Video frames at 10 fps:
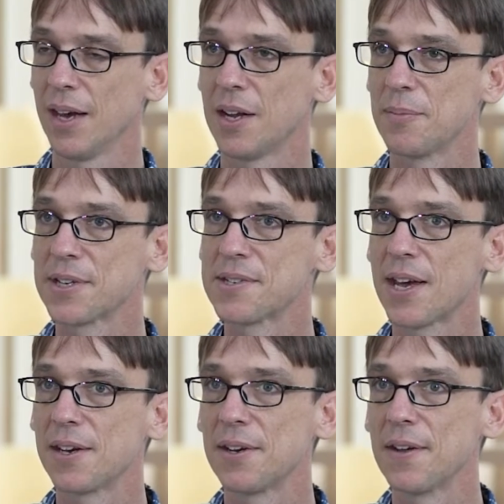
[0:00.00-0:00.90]
And I'm
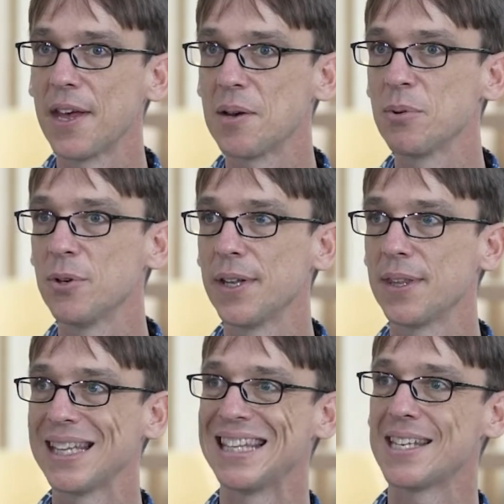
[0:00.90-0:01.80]
excited on that
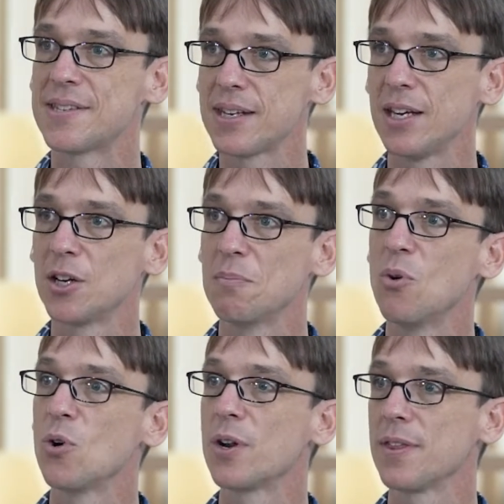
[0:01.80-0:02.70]
point that this year
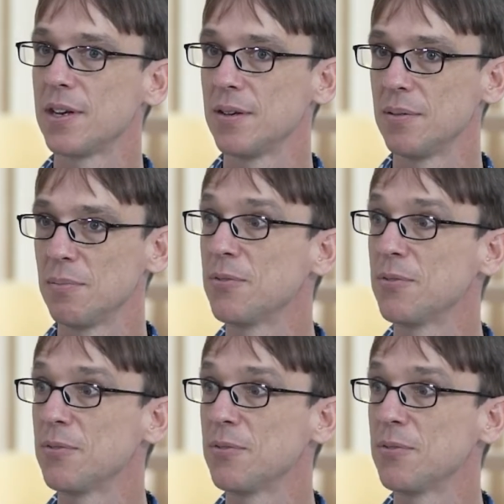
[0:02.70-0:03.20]
more than